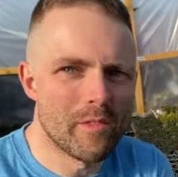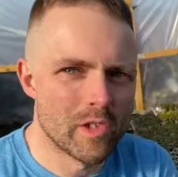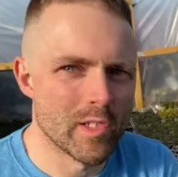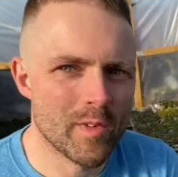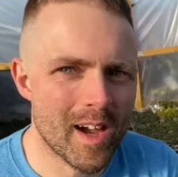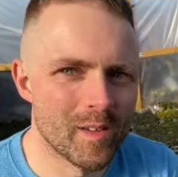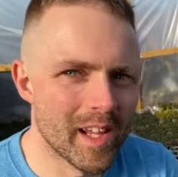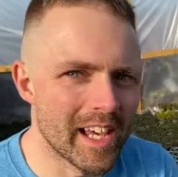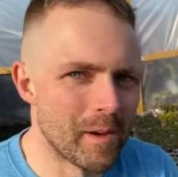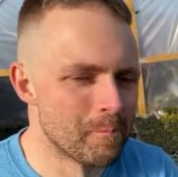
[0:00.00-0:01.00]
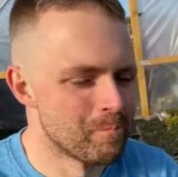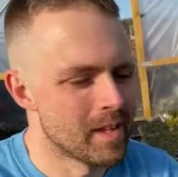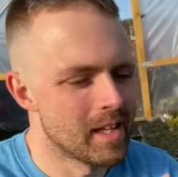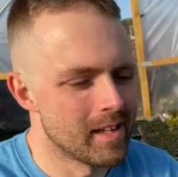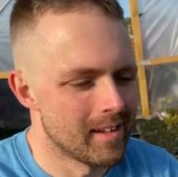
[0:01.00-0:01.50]
I've just found here.
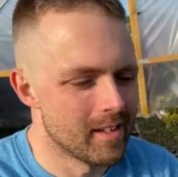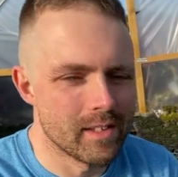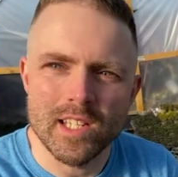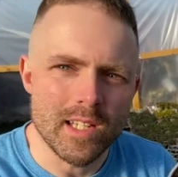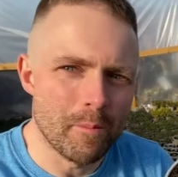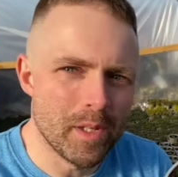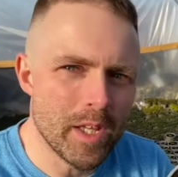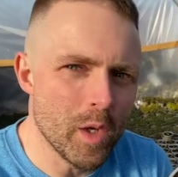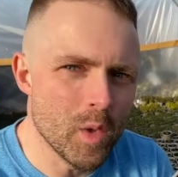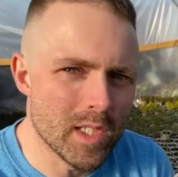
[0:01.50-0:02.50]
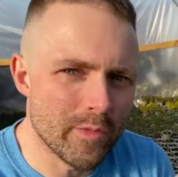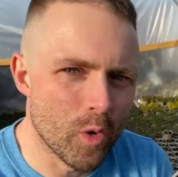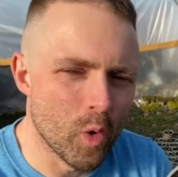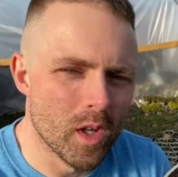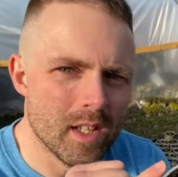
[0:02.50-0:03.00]
This
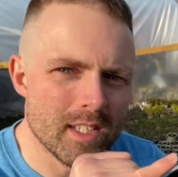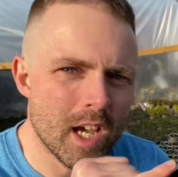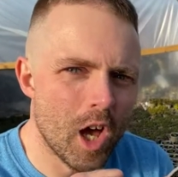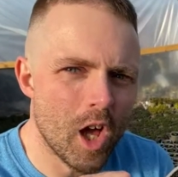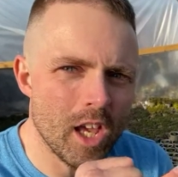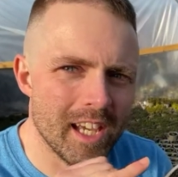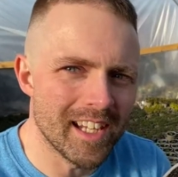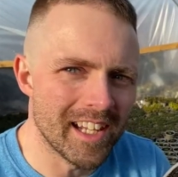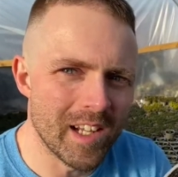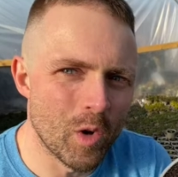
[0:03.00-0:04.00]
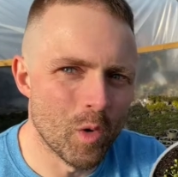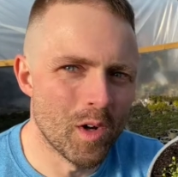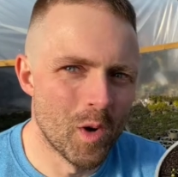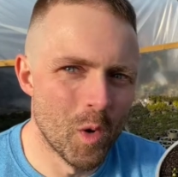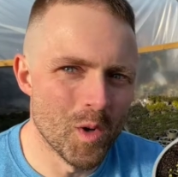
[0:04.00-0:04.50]
beautiful tiny little
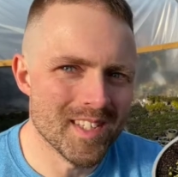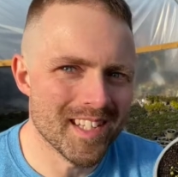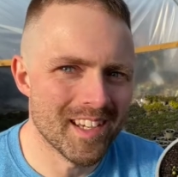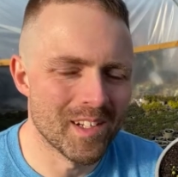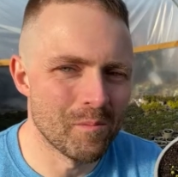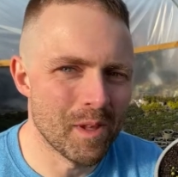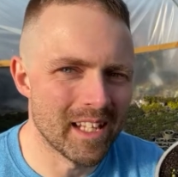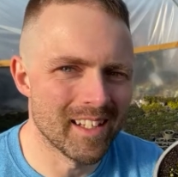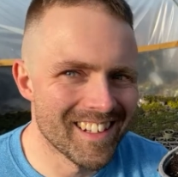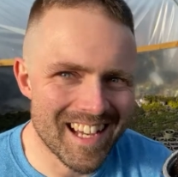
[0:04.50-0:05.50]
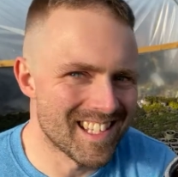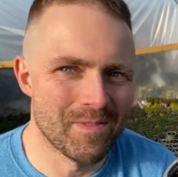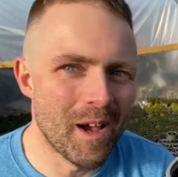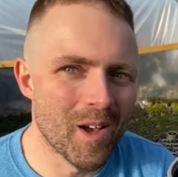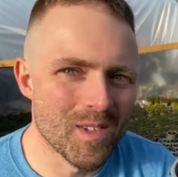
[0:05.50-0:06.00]
Corsican mint. That
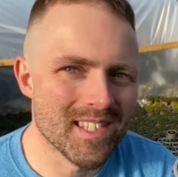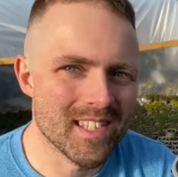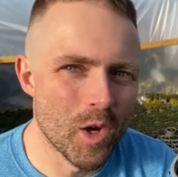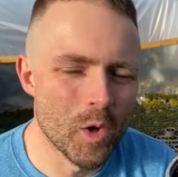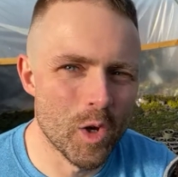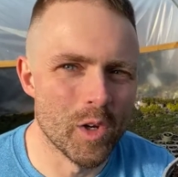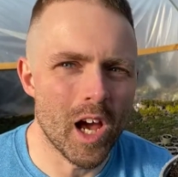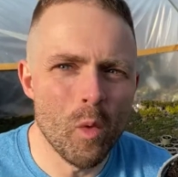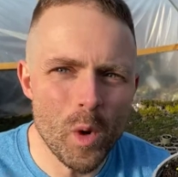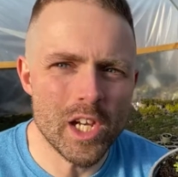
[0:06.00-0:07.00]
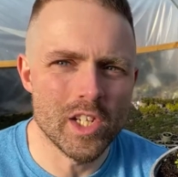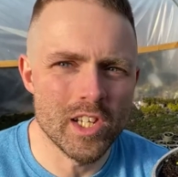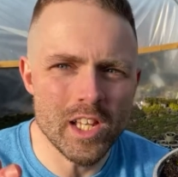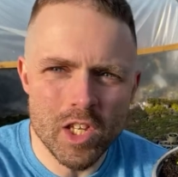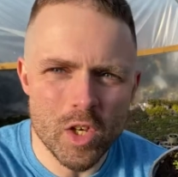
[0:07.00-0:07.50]
smells so good. I wish
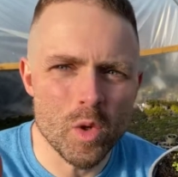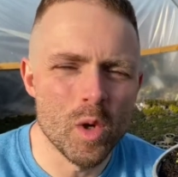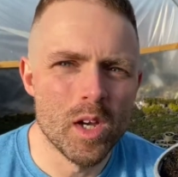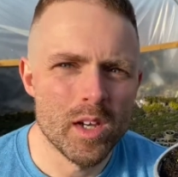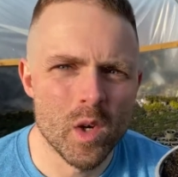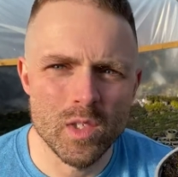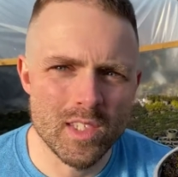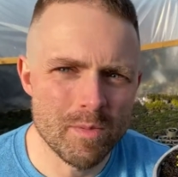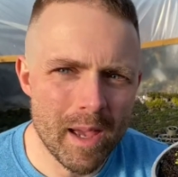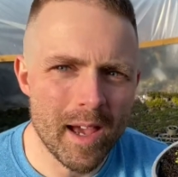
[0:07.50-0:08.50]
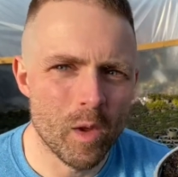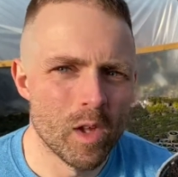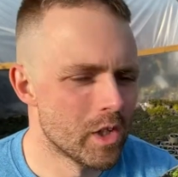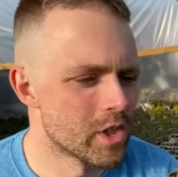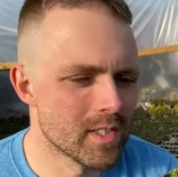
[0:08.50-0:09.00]
that you could smell
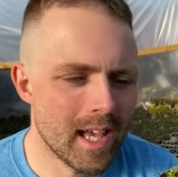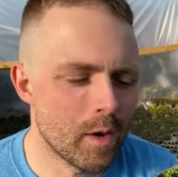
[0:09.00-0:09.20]
just